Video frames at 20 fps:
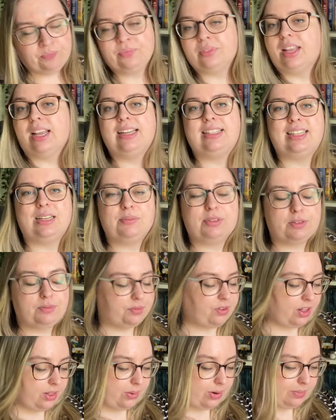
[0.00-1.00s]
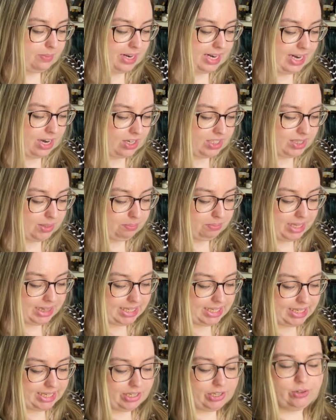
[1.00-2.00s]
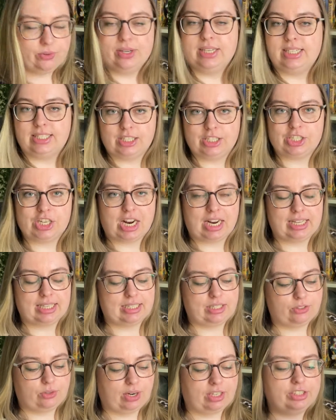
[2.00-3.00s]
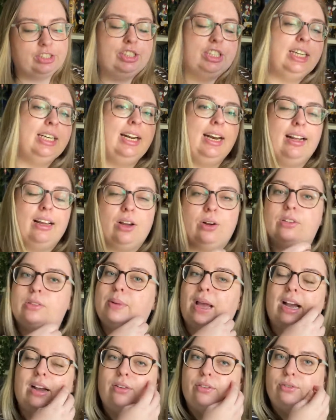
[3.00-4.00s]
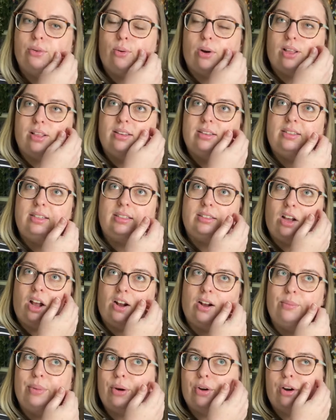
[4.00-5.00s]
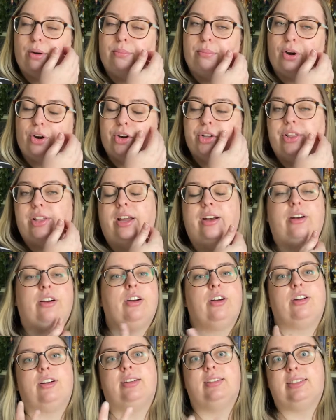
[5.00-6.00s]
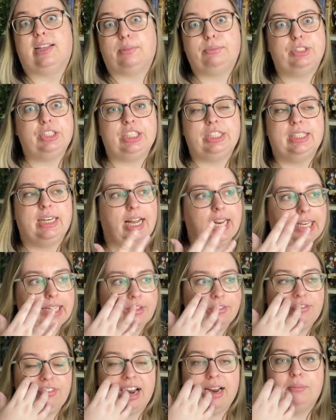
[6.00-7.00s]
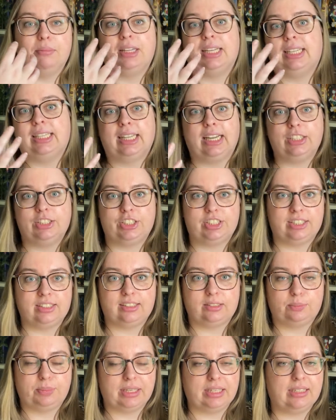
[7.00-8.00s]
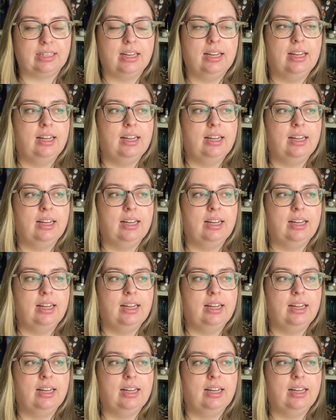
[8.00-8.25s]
It seems to follow our main character, Melody, who is the child in question, and it goes back and forth to talk about her birth and her conception and the family that she has been